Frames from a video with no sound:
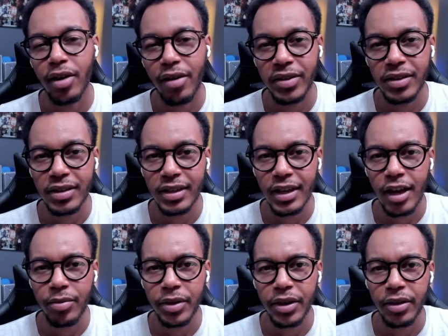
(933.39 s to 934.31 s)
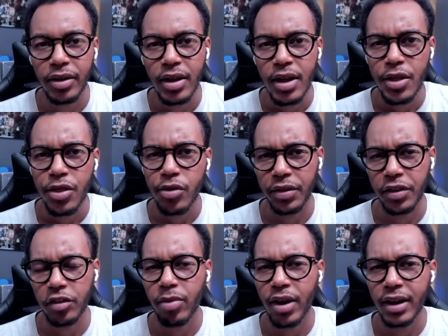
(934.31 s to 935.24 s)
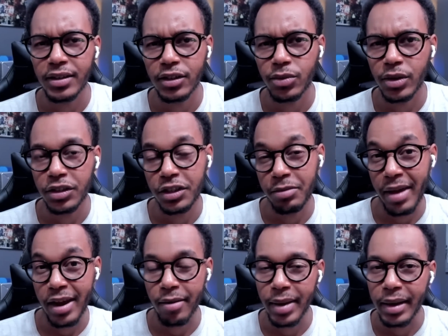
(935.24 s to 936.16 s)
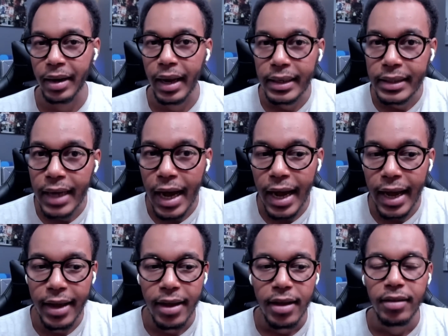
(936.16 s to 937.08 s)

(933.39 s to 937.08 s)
obviously, and helping her throughout this process while she may or may not die.